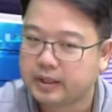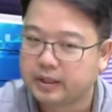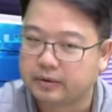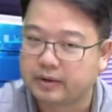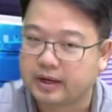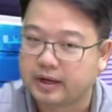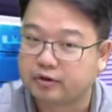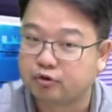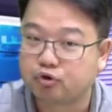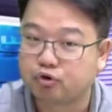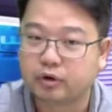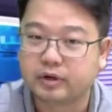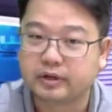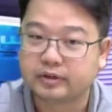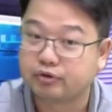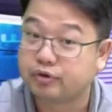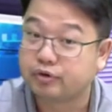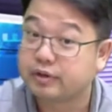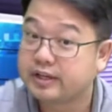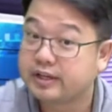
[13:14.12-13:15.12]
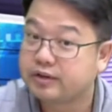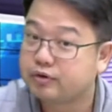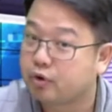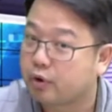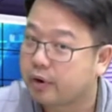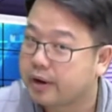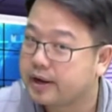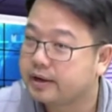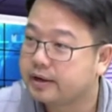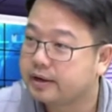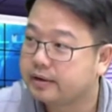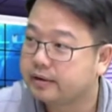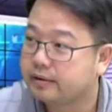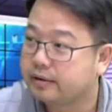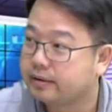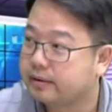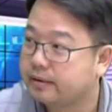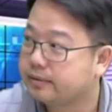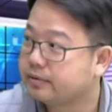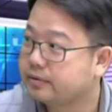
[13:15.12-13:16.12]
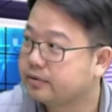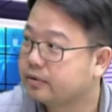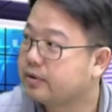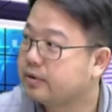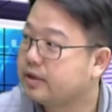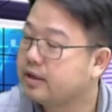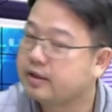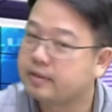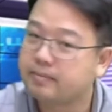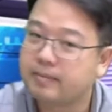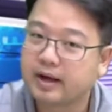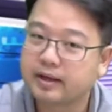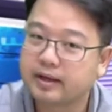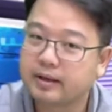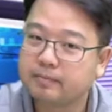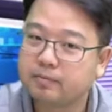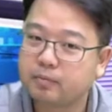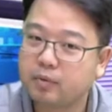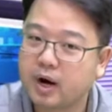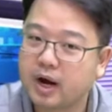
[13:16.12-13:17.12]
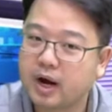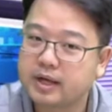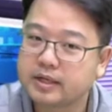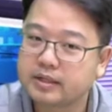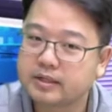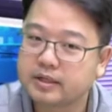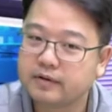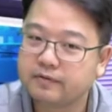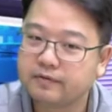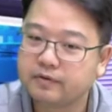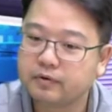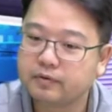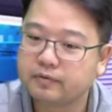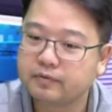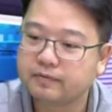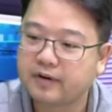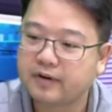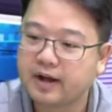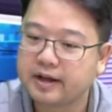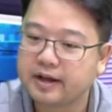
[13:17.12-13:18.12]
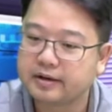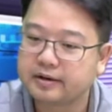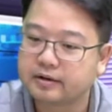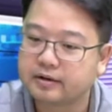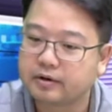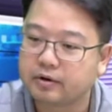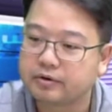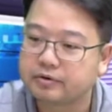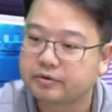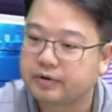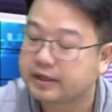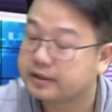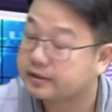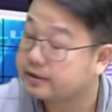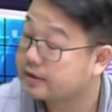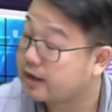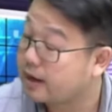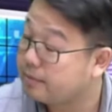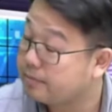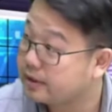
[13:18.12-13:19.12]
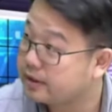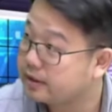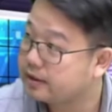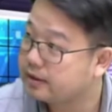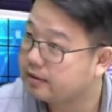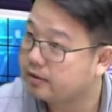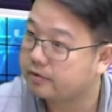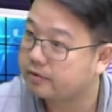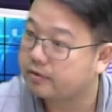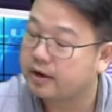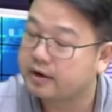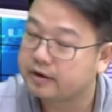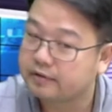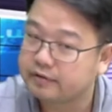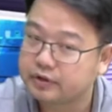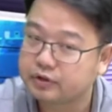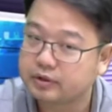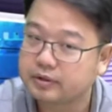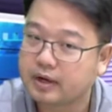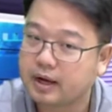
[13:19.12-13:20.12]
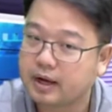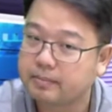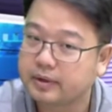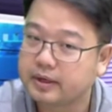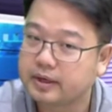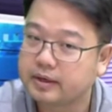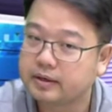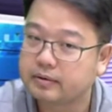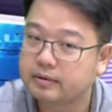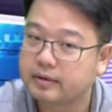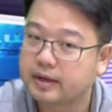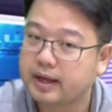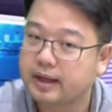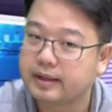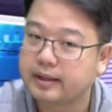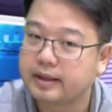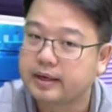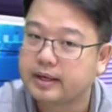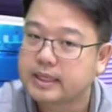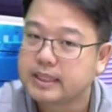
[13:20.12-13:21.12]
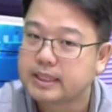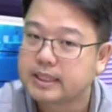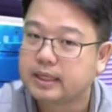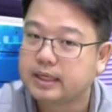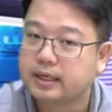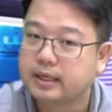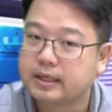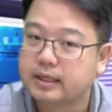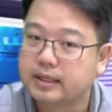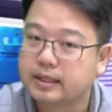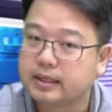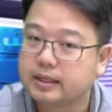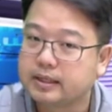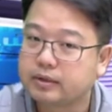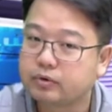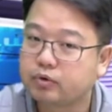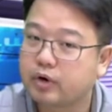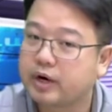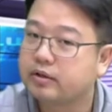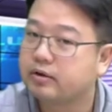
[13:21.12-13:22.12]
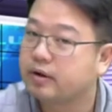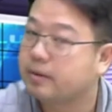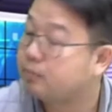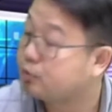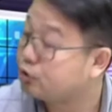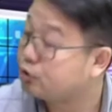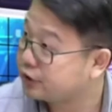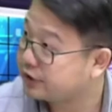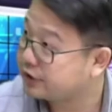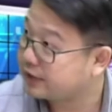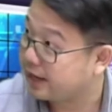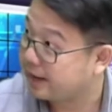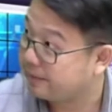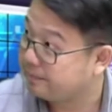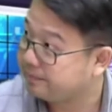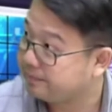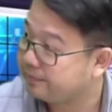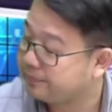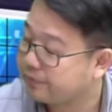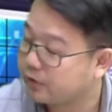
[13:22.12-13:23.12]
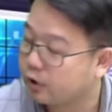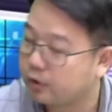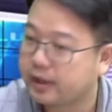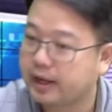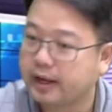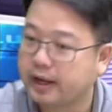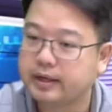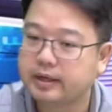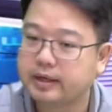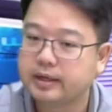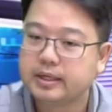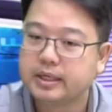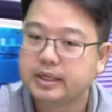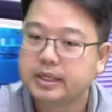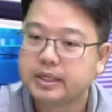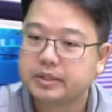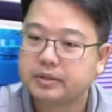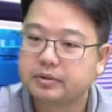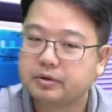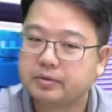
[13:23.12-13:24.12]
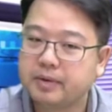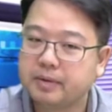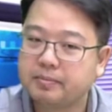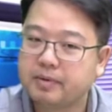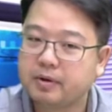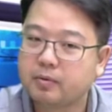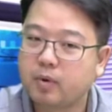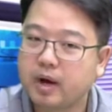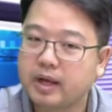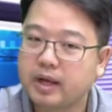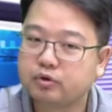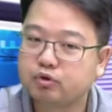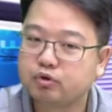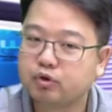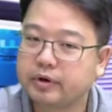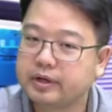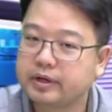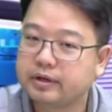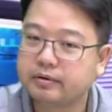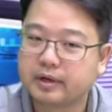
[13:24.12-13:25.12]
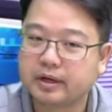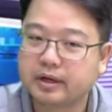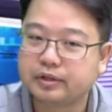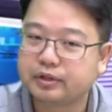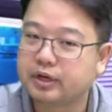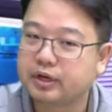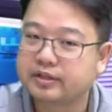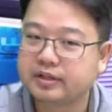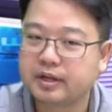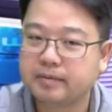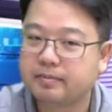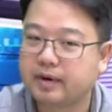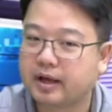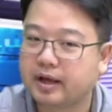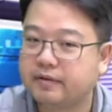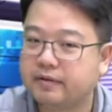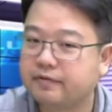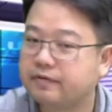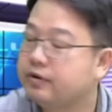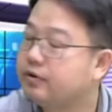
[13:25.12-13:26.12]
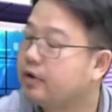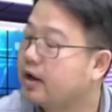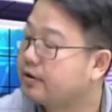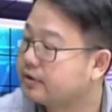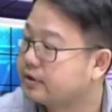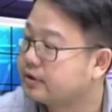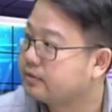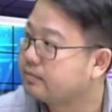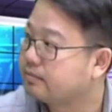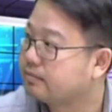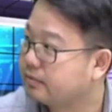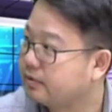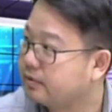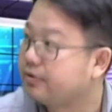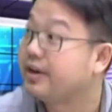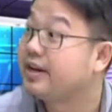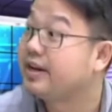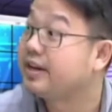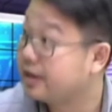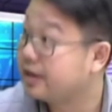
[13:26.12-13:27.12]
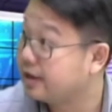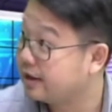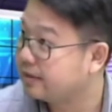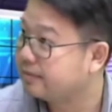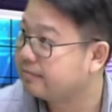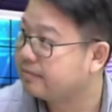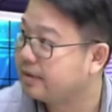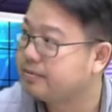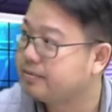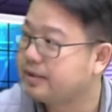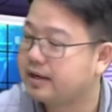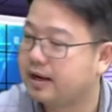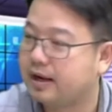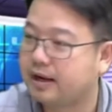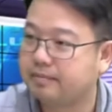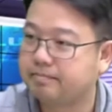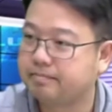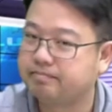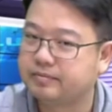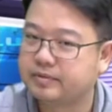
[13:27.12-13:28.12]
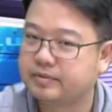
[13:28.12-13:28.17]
you can draw a 3D drawing. So in the market price, if you find a contractor company or renovation company, you can try to approach them, okay. So maybe one drawing you can charge them like a few hundred ringgit, maybe like